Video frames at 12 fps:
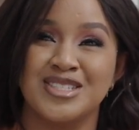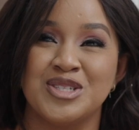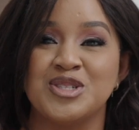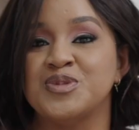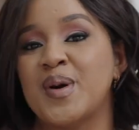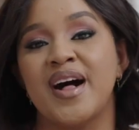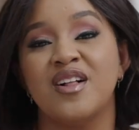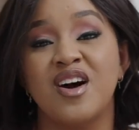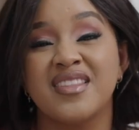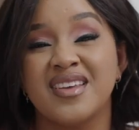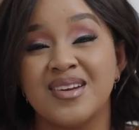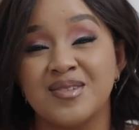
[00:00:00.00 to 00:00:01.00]
dwell
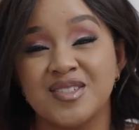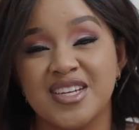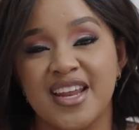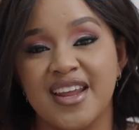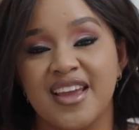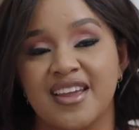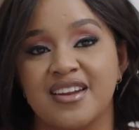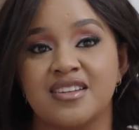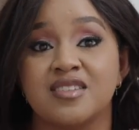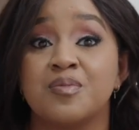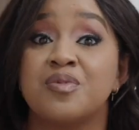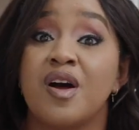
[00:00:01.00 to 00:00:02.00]
on the load shedding, and it
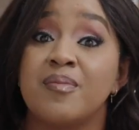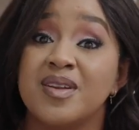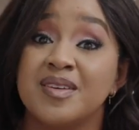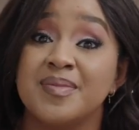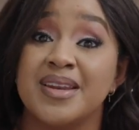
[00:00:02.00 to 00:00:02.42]
is a problem